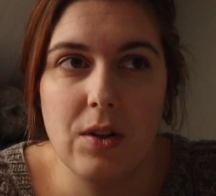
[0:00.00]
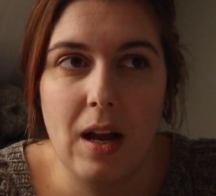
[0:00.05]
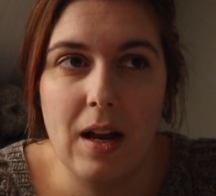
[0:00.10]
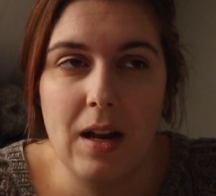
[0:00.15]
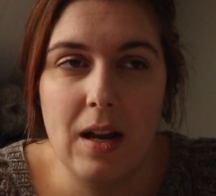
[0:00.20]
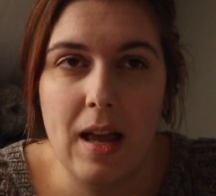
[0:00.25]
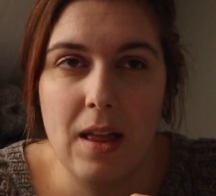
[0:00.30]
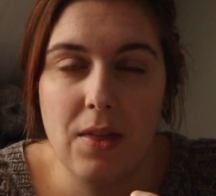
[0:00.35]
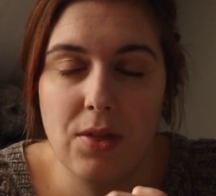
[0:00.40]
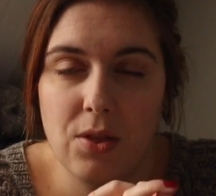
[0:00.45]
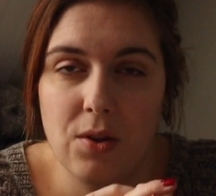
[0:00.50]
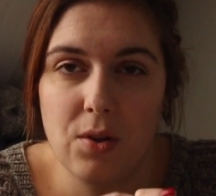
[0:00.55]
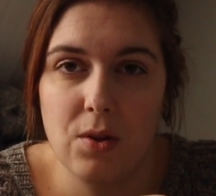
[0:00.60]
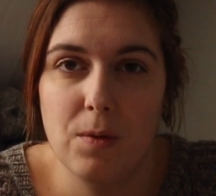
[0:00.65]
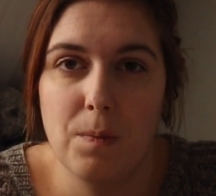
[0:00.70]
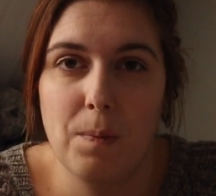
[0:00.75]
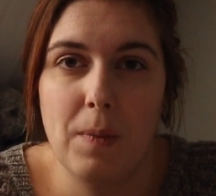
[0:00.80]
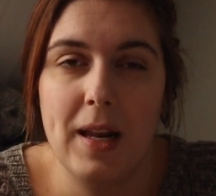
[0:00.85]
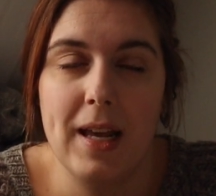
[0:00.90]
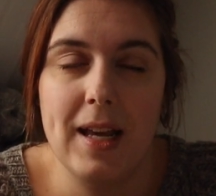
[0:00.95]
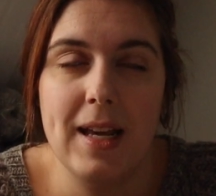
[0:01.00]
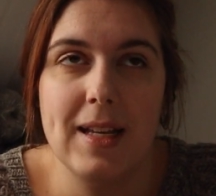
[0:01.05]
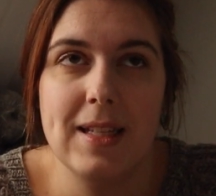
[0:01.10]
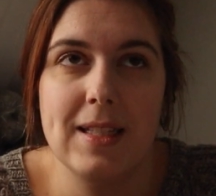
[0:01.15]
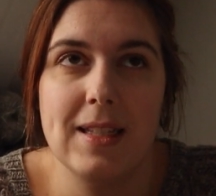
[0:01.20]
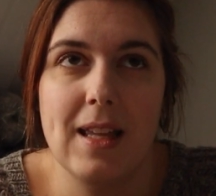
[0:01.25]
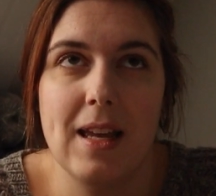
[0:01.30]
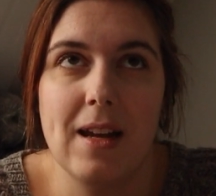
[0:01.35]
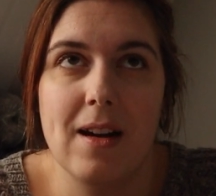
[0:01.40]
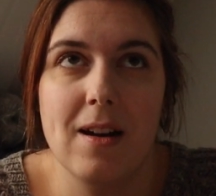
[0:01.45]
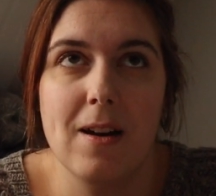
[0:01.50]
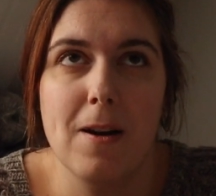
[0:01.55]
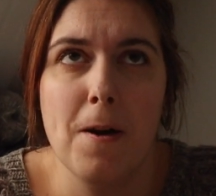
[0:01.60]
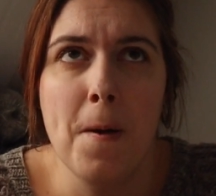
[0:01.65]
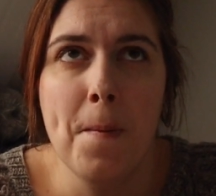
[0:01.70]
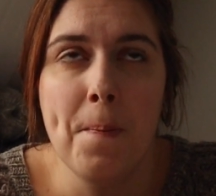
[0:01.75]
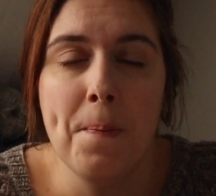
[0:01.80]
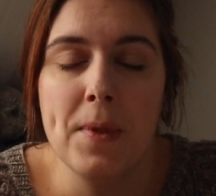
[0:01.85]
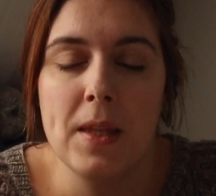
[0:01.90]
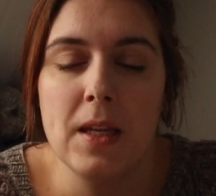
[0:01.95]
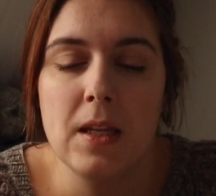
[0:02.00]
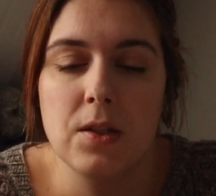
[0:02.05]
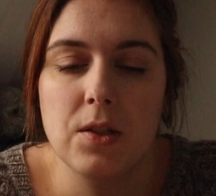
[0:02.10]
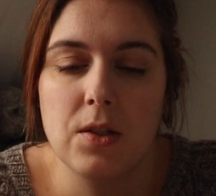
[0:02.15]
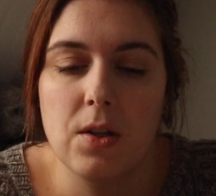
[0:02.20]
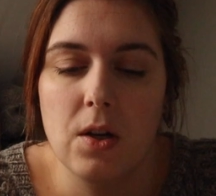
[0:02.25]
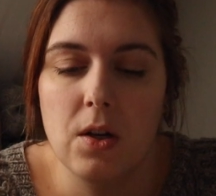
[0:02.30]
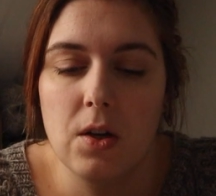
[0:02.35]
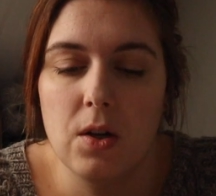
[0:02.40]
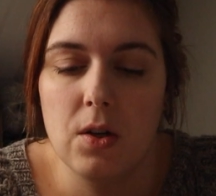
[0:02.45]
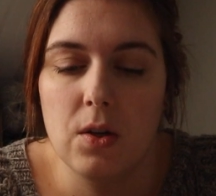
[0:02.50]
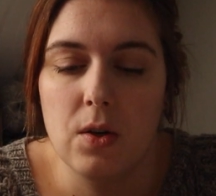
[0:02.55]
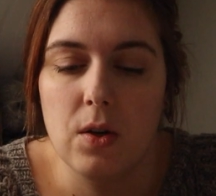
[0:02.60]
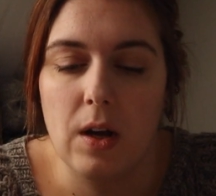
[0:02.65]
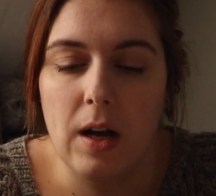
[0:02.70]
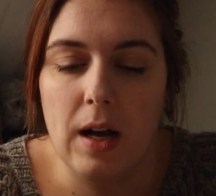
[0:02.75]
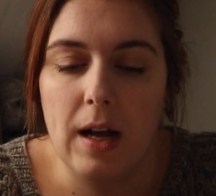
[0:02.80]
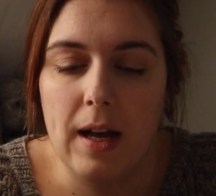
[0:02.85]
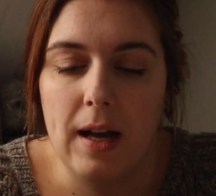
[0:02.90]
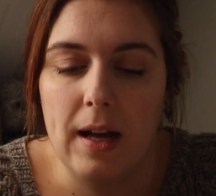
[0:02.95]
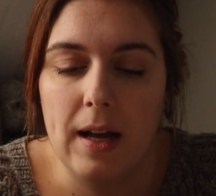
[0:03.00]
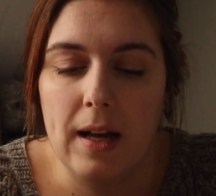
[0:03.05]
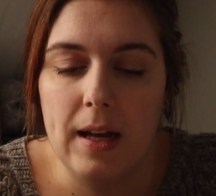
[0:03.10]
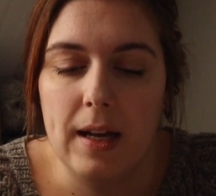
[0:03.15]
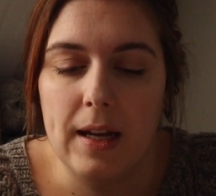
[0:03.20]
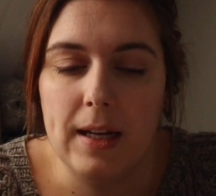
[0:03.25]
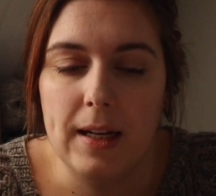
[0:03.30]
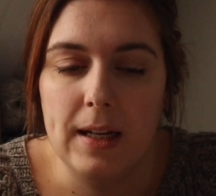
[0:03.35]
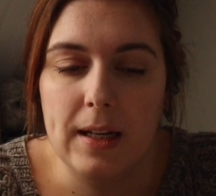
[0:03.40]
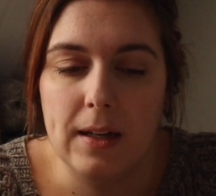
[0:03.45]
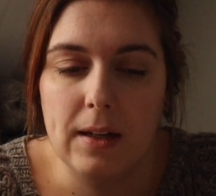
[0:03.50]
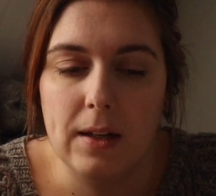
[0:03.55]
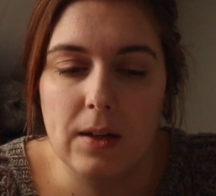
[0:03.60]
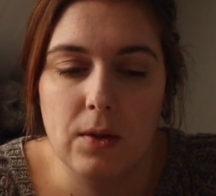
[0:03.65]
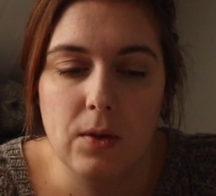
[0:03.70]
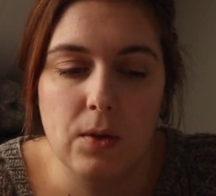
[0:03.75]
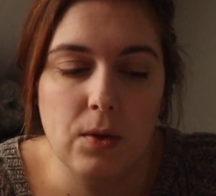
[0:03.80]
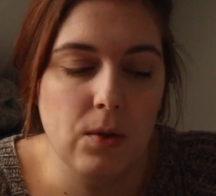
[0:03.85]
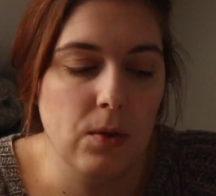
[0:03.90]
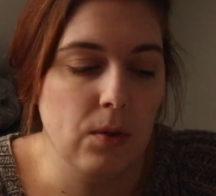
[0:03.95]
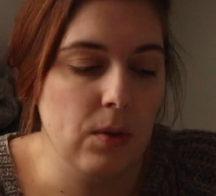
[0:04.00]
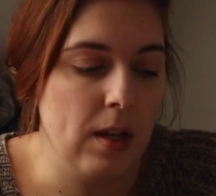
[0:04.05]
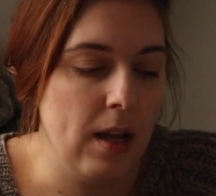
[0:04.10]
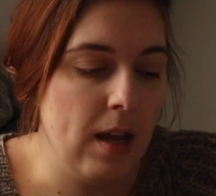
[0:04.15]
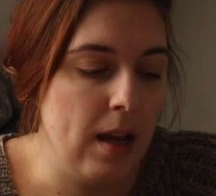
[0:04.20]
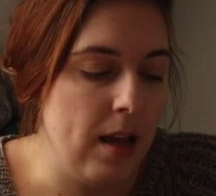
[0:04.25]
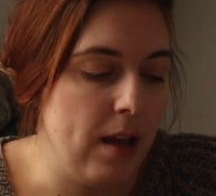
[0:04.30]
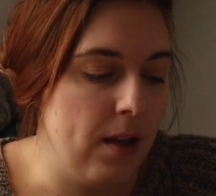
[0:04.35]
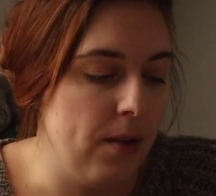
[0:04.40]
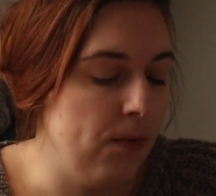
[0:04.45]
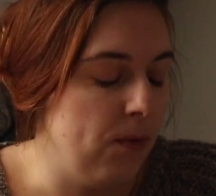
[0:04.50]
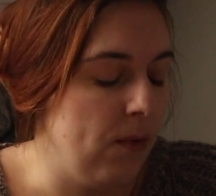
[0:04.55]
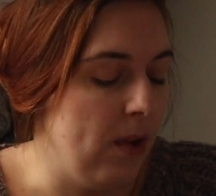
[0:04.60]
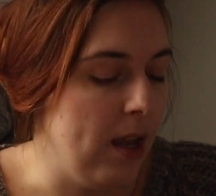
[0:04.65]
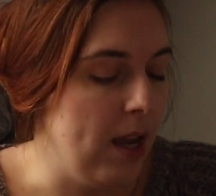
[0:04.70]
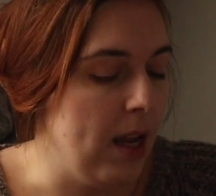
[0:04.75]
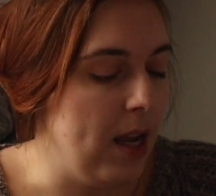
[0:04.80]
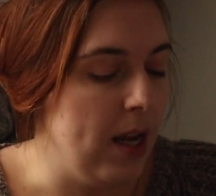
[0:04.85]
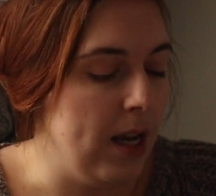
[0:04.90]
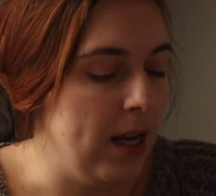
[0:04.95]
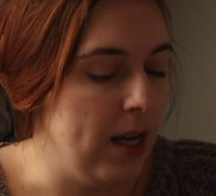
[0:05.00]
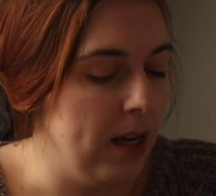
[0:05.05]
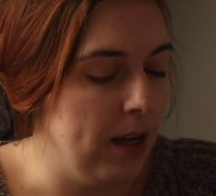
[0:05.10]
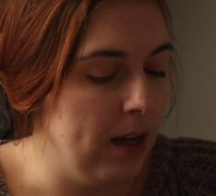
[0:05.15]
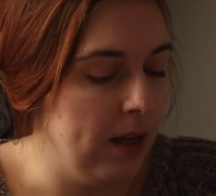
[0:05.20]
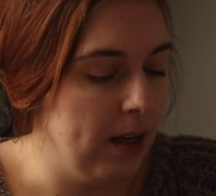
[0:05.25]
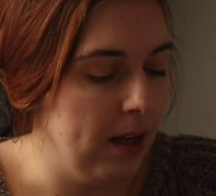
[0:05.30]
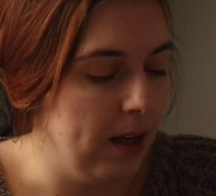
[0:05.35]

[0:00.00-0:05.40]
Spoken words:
I had third place there, so I could have a